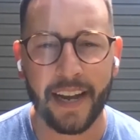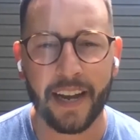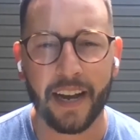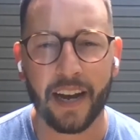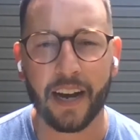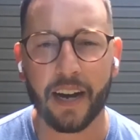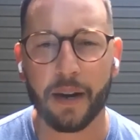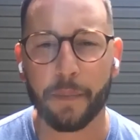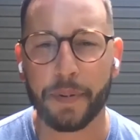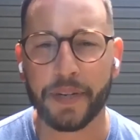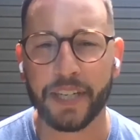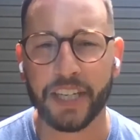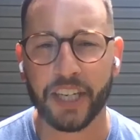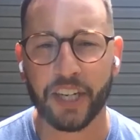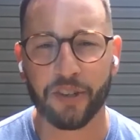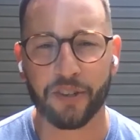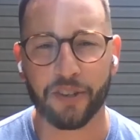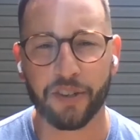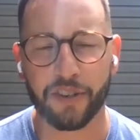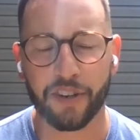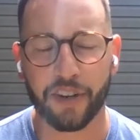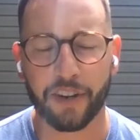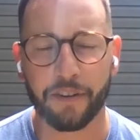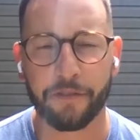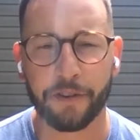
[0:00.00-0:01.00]

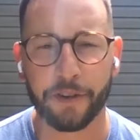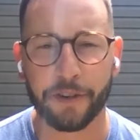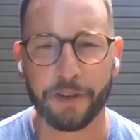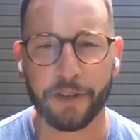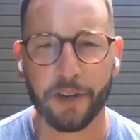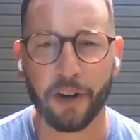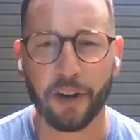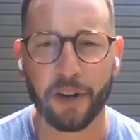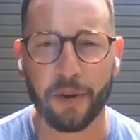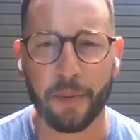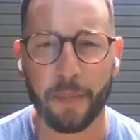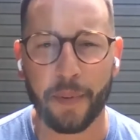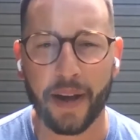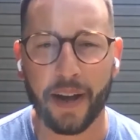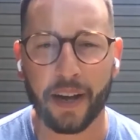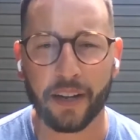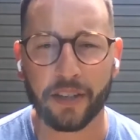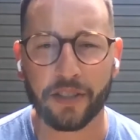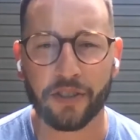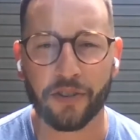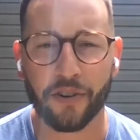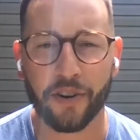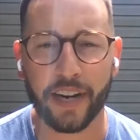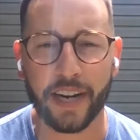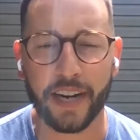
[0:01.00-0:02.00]
particularly if you're talking about
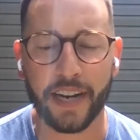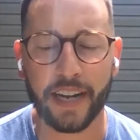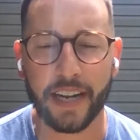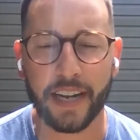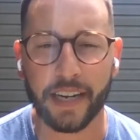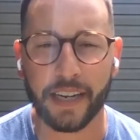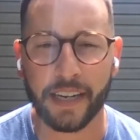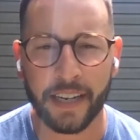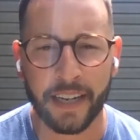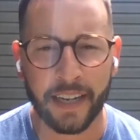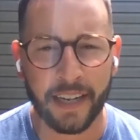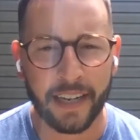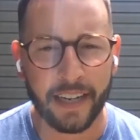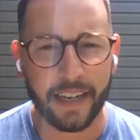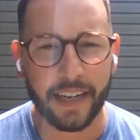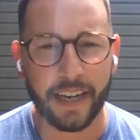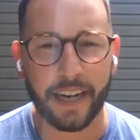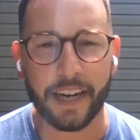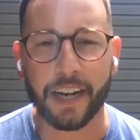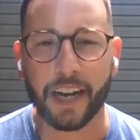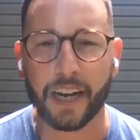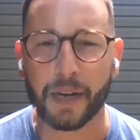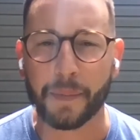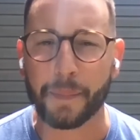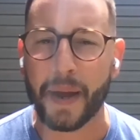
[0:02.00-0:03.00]
training
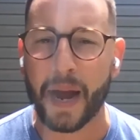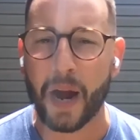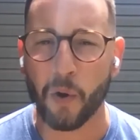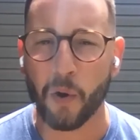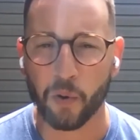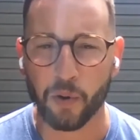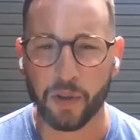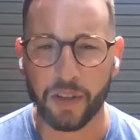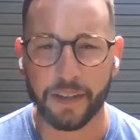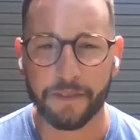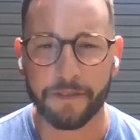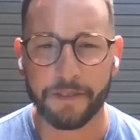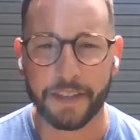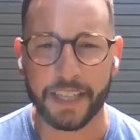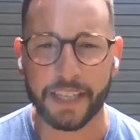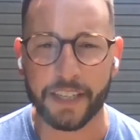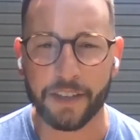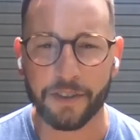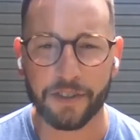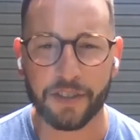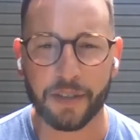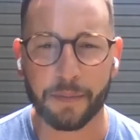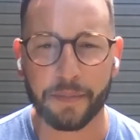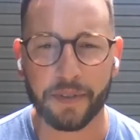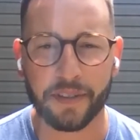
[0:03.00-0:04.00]
in like powerlifting
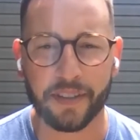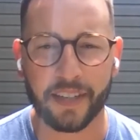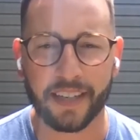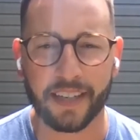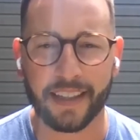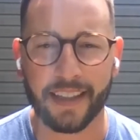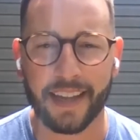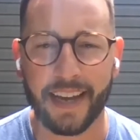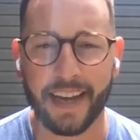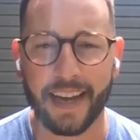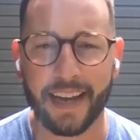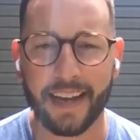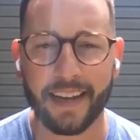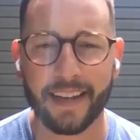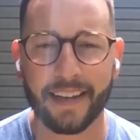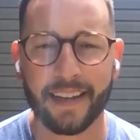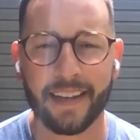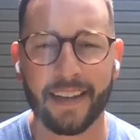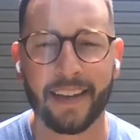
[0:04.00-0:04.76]
or something like that.